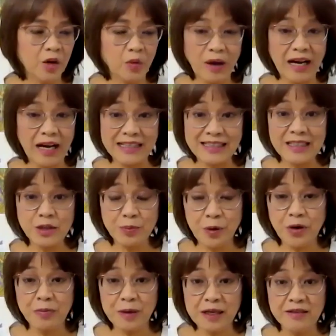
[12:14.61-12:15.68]
when I teach
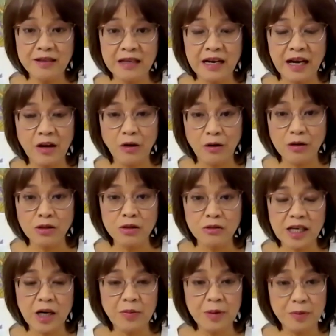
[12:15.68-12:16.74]
bird painting, I also
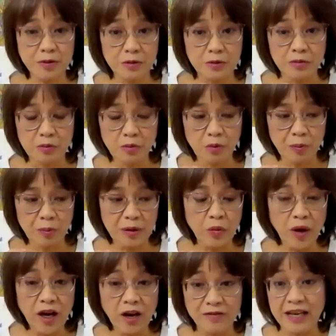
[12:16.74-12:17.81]
tell people to
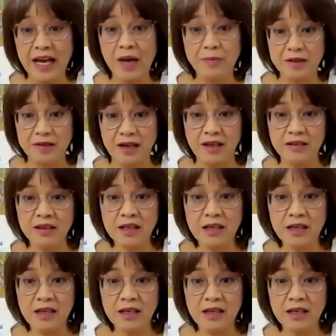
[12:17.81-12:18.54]
beware of the habitat.